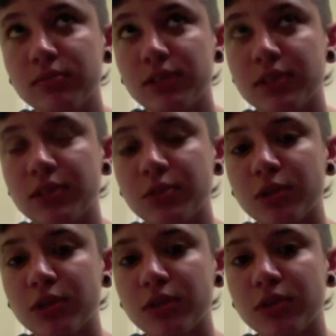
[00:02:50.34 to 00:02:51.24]
into the
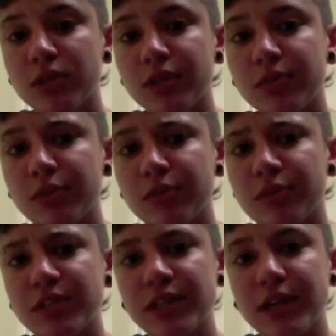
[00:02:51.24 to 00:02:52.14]
world and we're
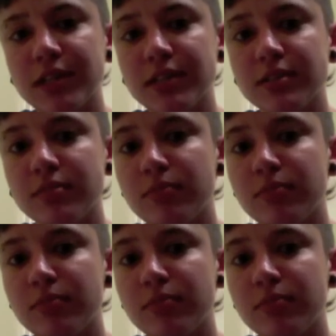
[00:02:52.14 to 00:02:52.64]
first connected